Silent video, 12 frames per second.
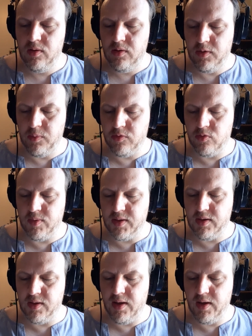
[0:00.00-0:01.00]
He was
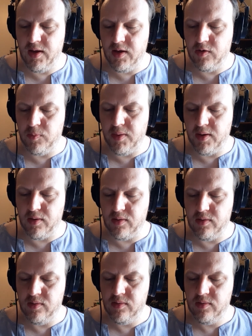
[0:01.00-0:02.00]
ringing a handbell,
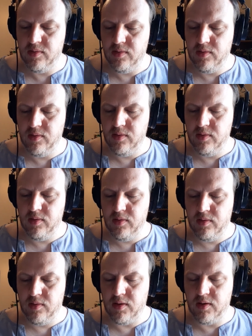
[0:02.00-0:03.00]

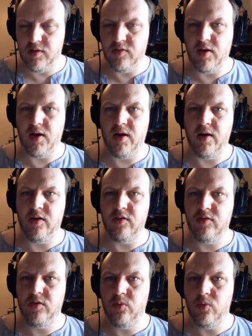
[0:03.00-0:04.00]
and his
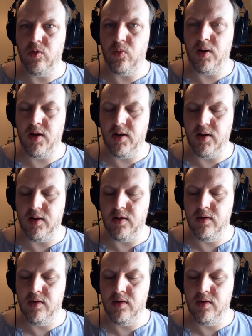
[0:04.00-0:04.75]
eyes were wide.